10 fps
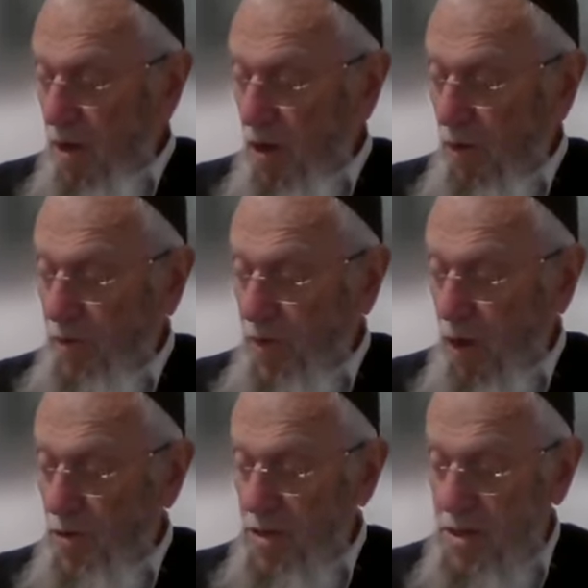of
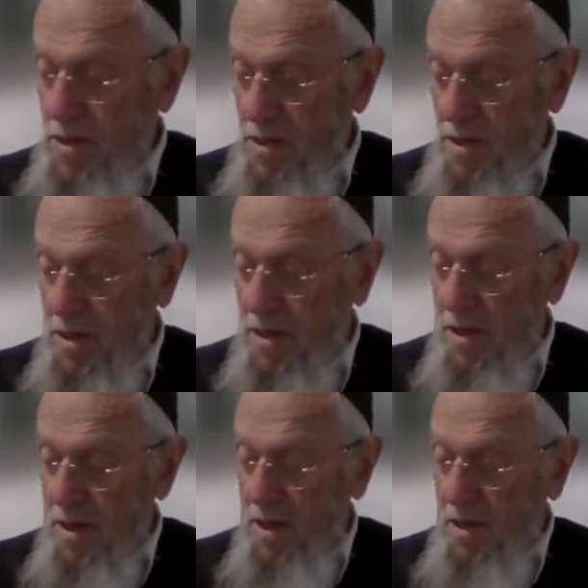those
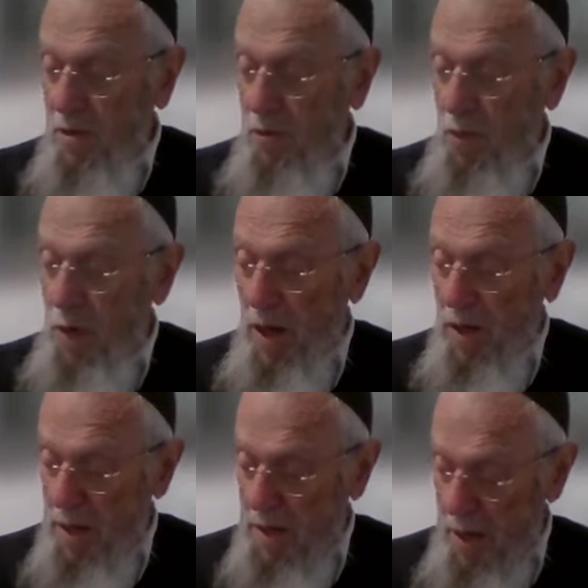who were
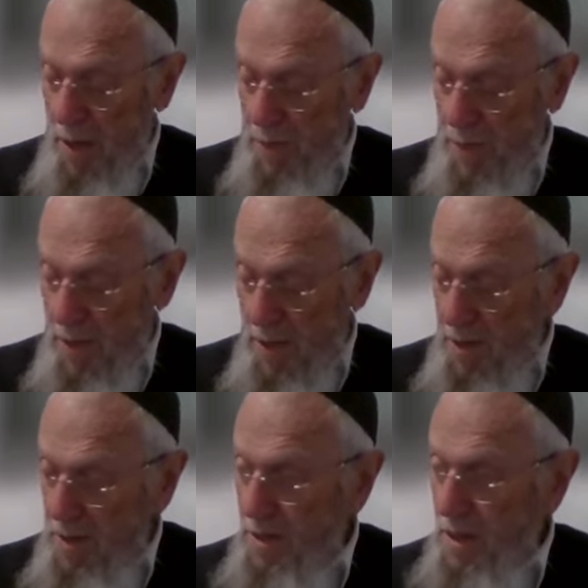kidnapped,
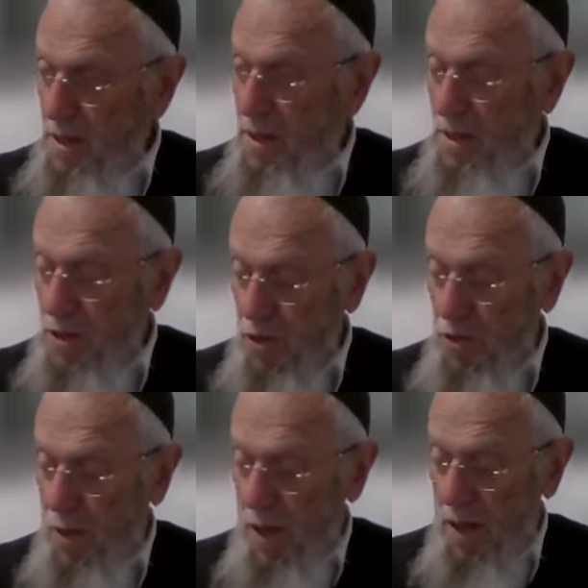that they should
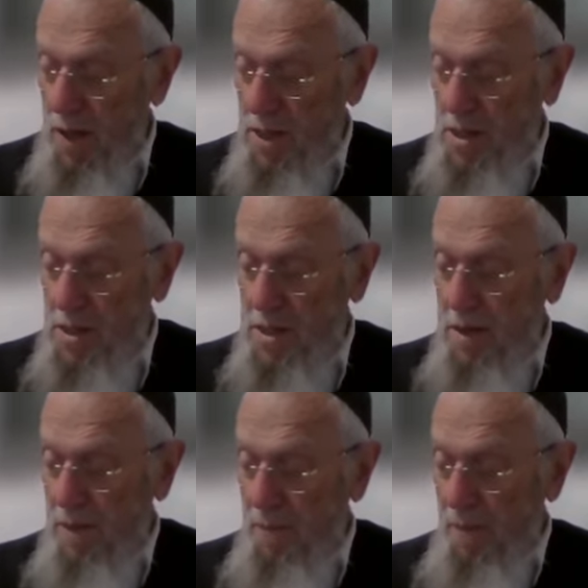be released.
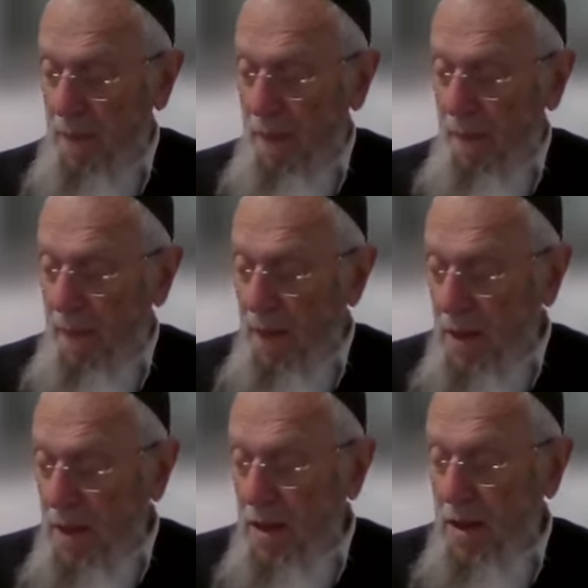
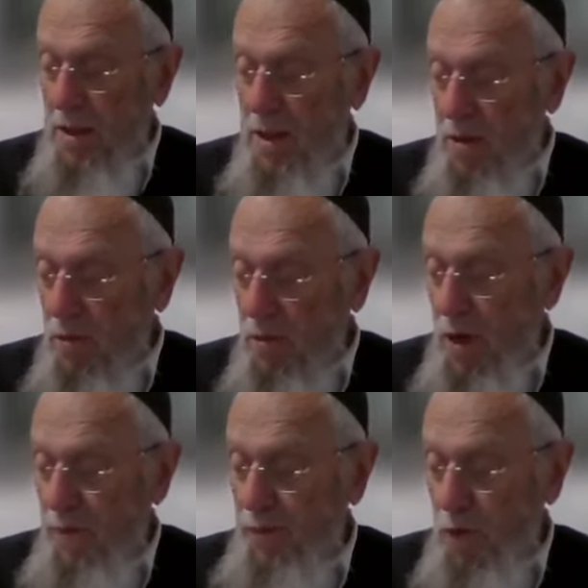And we
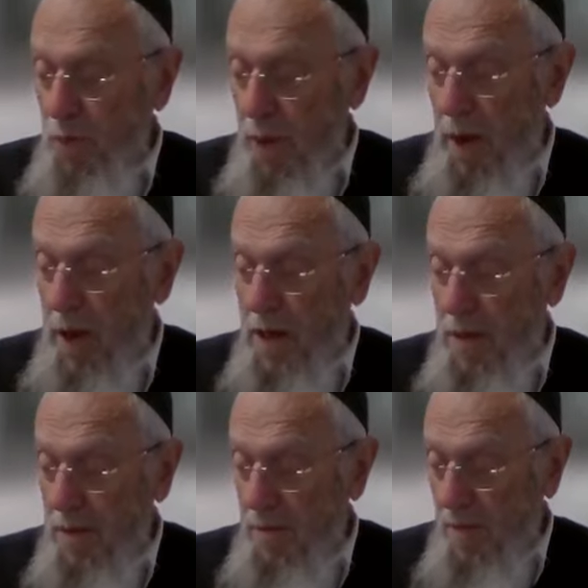have to
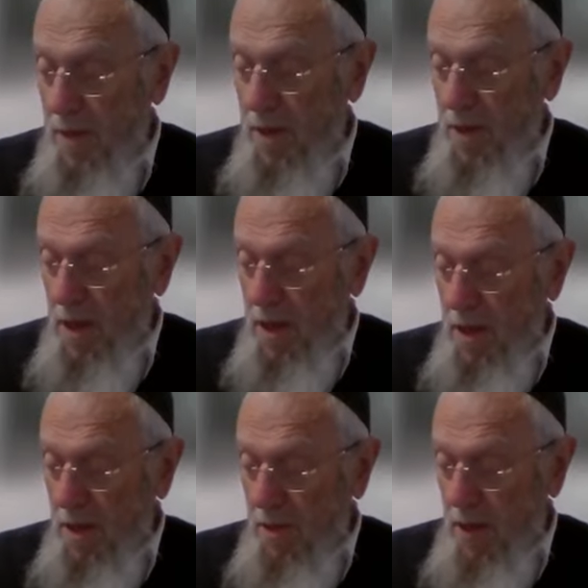pray
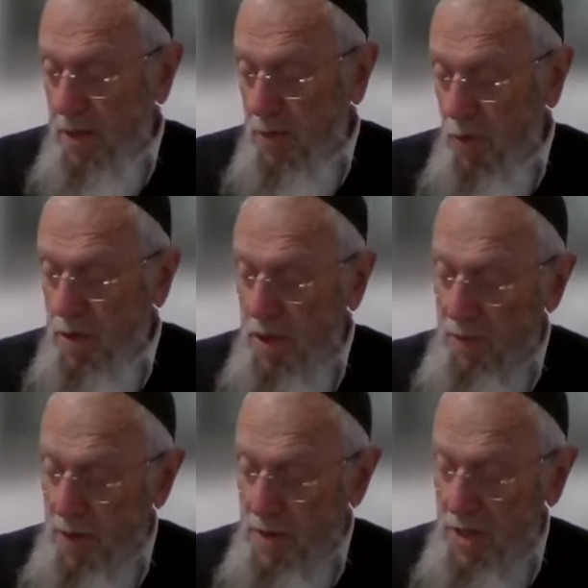that
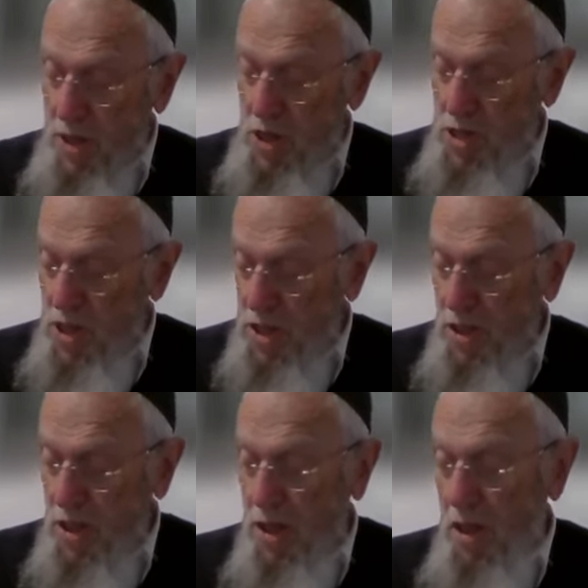whatever the
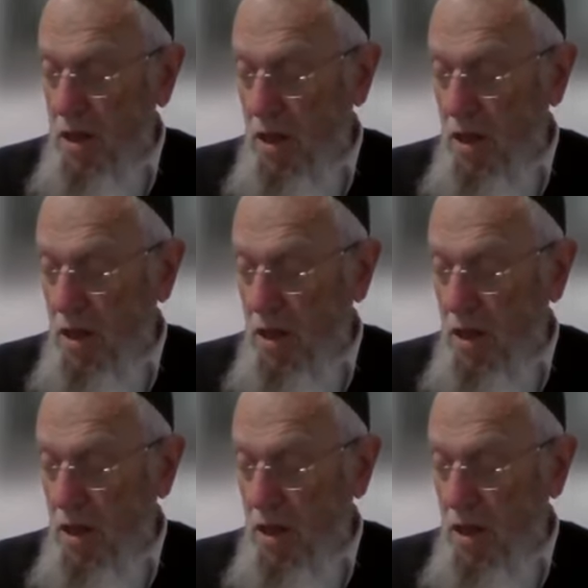decision